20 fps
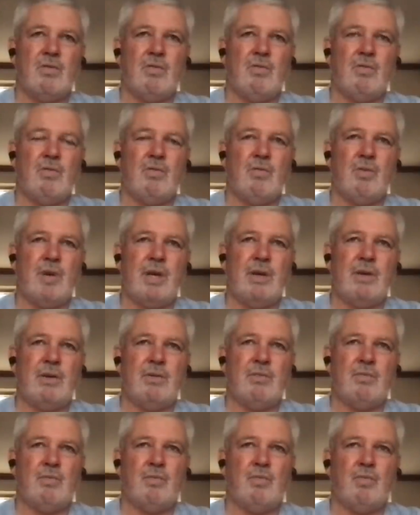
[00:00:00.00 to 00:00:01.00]
Where
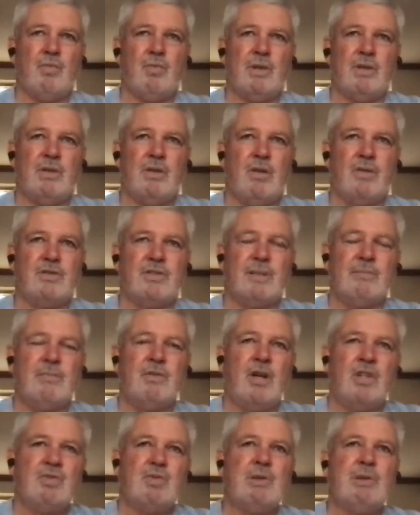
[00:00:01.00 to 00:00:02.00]
when
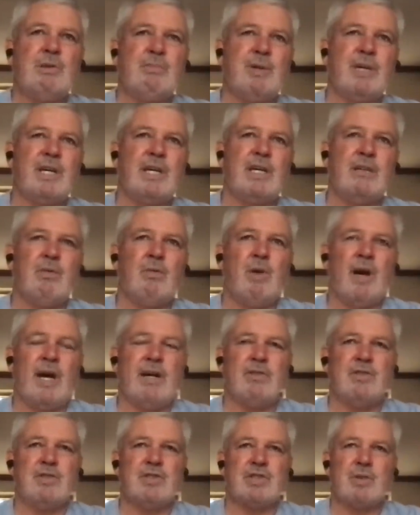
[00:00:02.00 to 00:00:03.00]
sometimes we were picking a
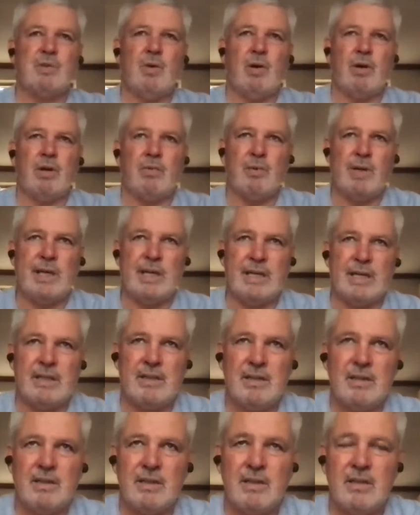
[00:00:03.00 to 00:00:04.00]
Wales squad where
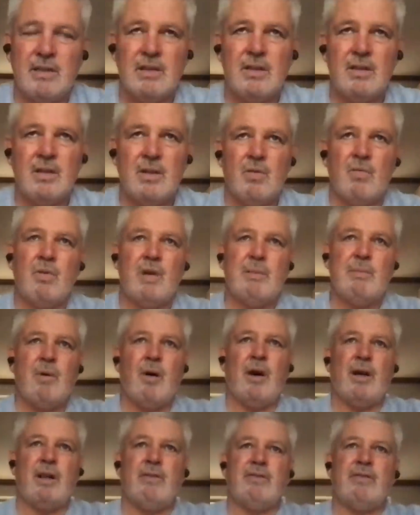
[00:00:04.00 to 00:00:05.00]
we
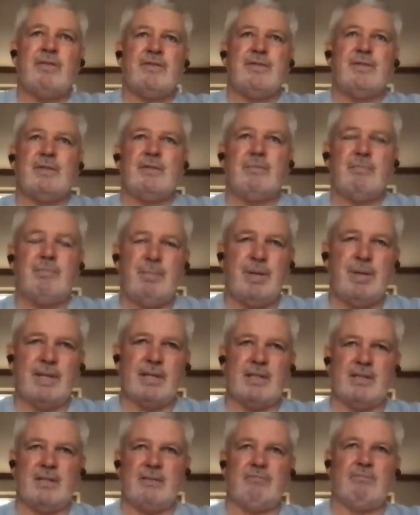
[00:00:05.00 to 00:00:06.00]
might have
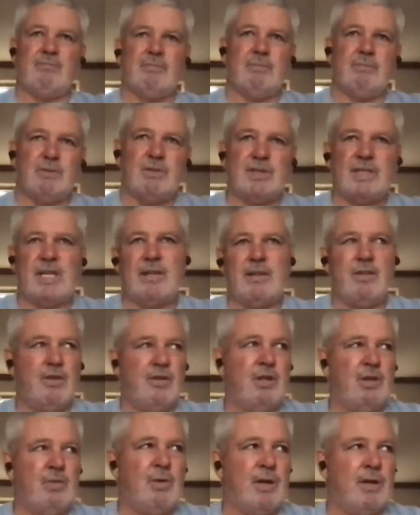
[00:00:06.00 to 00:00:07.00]
picked, say,
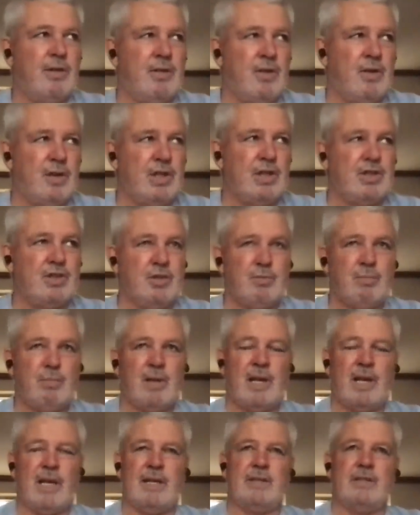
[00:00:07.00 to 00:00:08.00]
thirty-one, thirty-two
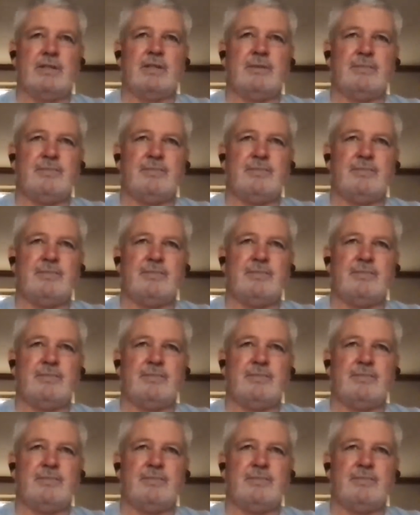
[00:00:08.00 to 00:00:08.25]
players,